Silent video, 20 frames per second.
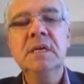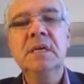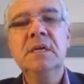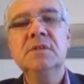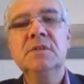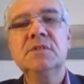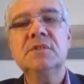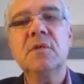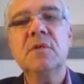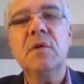
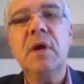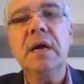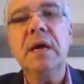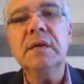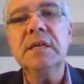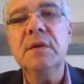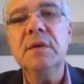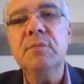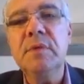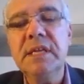So how
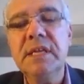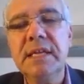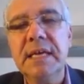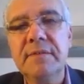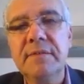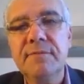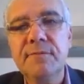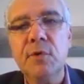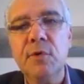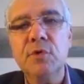can we
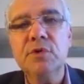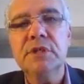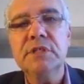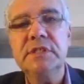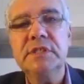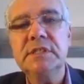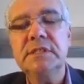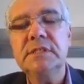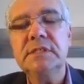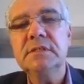get
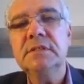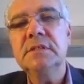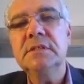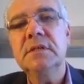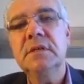focused